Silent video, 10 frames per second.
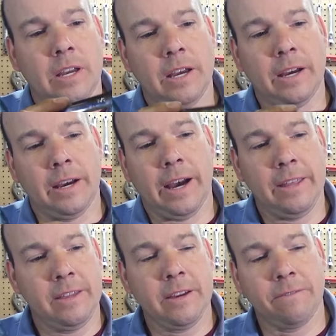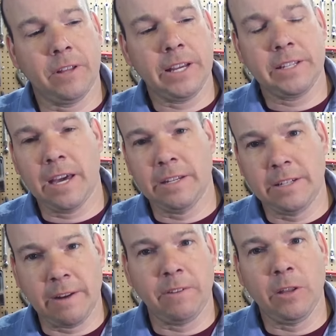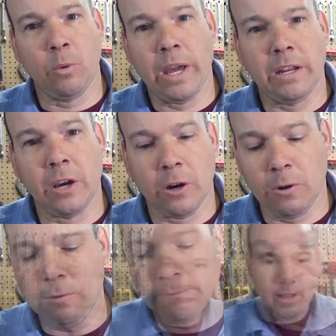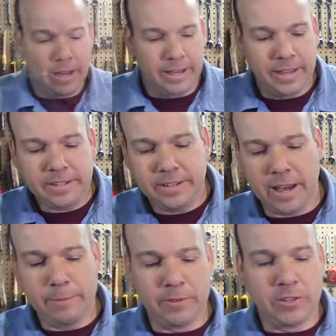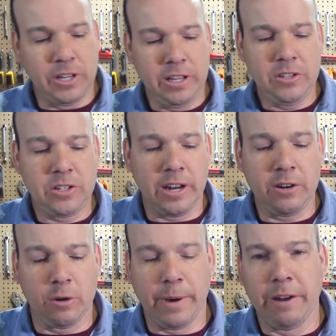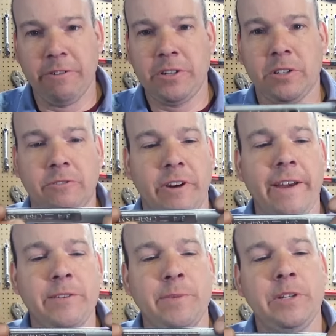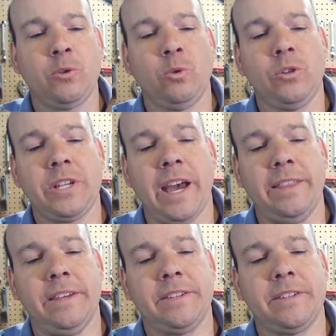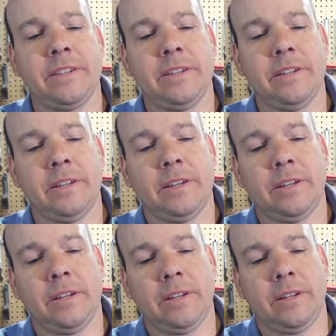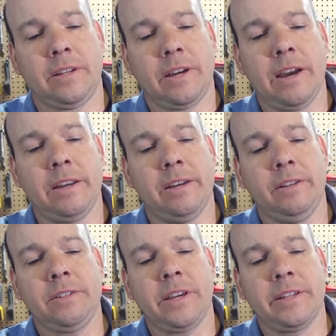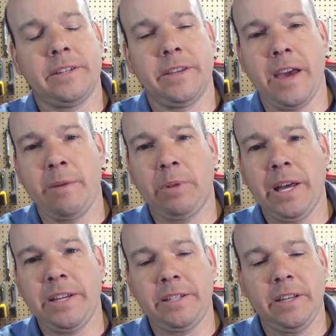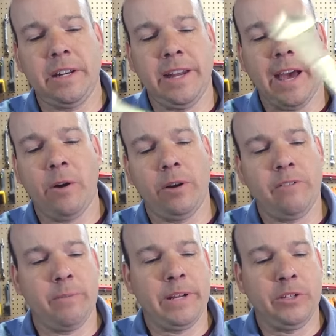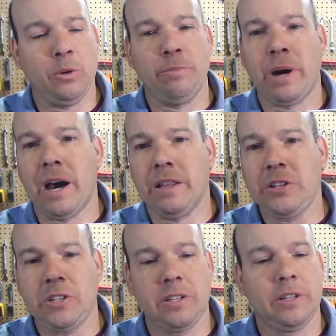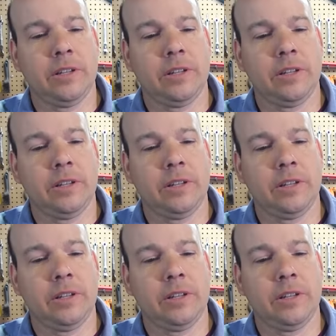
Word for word: uh, I think a flex head is definitely the way to go. I guess times have changed. I don't know. My original Craftsman tools had this kind of, it looks like it's sandblasted, and now everybody's doing polished.